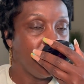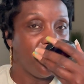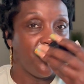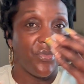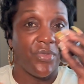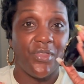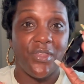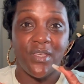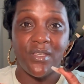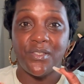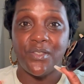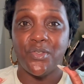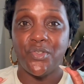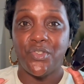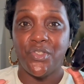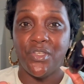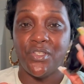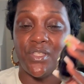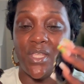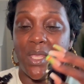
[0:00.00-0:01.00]
This is
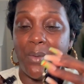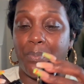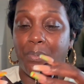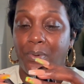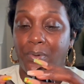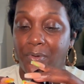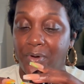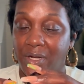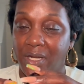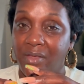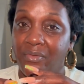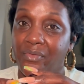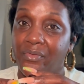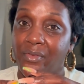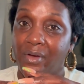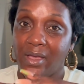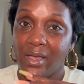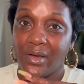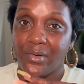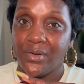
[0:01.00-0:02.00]
just a pretty
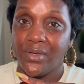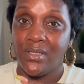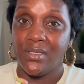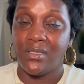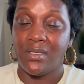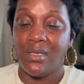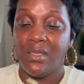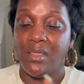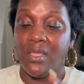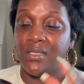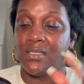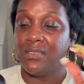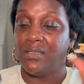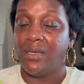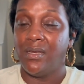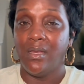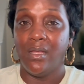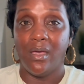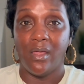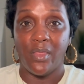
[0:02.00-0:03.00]
fragrance. And this is
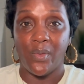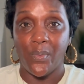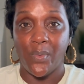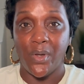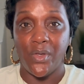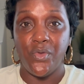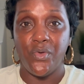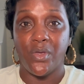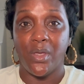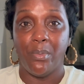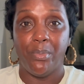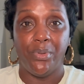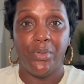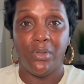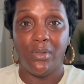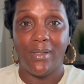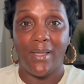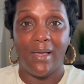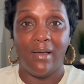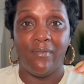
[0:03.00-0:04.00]
another one you can
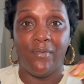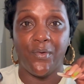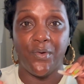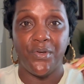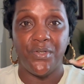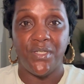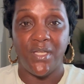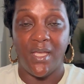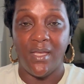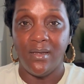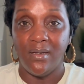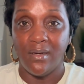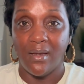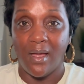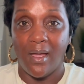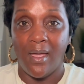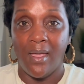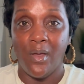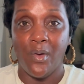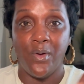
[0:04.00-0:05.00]
pull out for a date
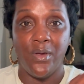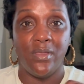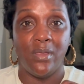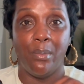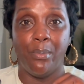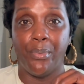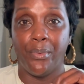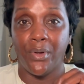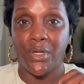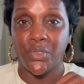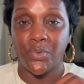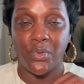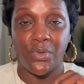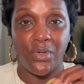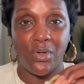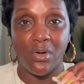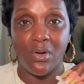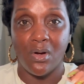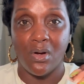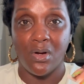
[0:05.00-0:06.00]
night or either brunch with
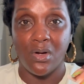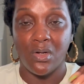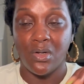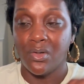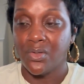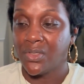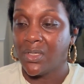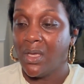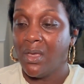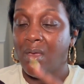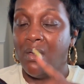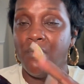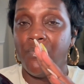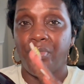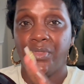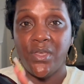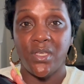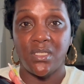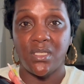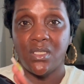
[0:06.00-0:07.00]
your girls.
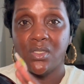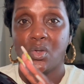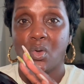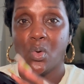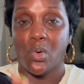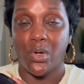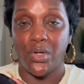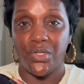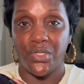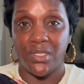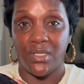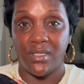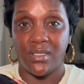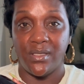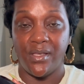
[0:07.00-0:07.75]
This is gorgeous.